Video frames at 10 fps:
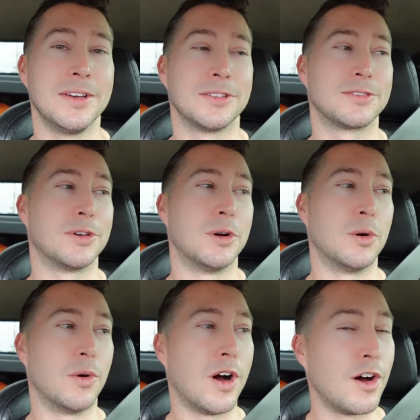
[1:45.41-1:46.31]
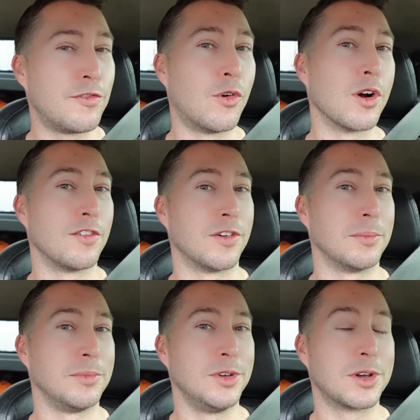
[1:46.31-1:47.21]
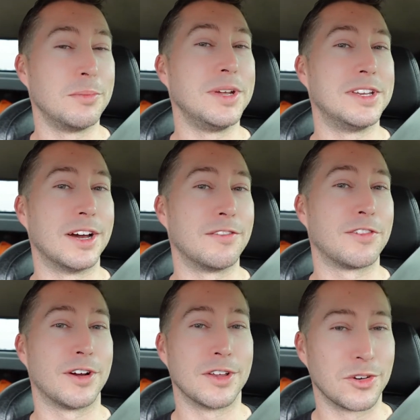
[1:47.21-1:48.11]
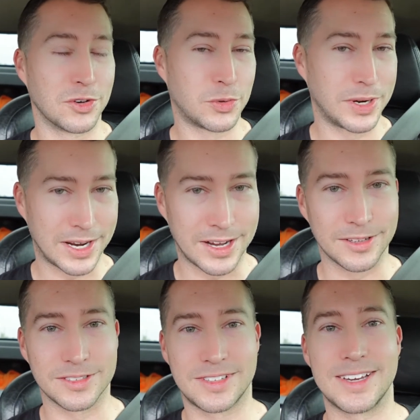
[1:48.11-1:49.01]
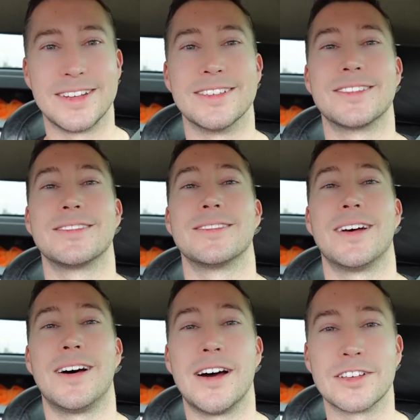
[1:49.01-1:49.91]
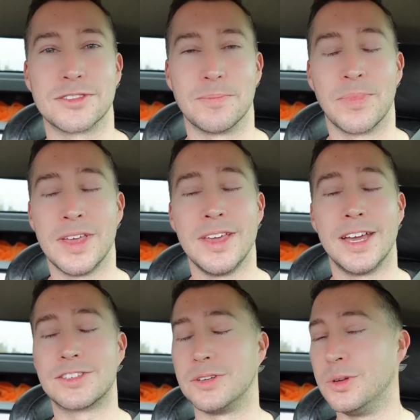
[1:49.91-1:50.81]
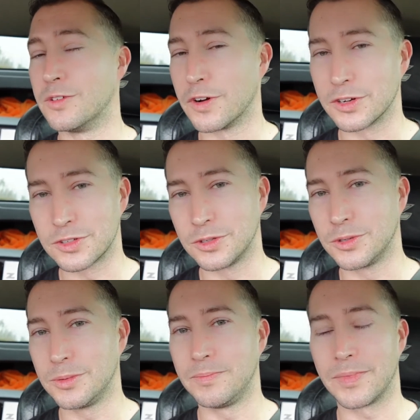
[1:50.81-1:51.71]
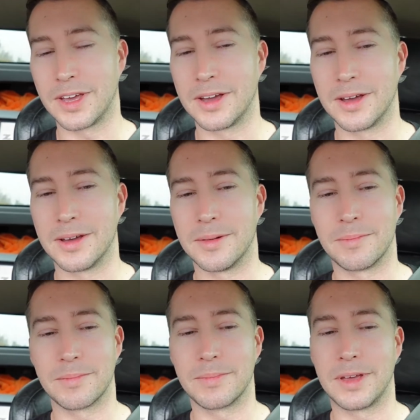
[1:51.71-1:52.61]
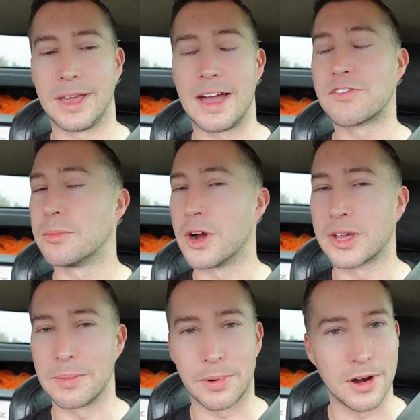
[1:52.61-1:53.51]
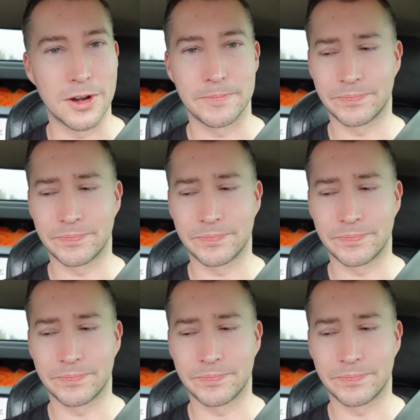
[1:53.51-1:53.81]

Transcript: So all 4 of them you can be done for $120. That is awesome. It's a universal aftermarket part,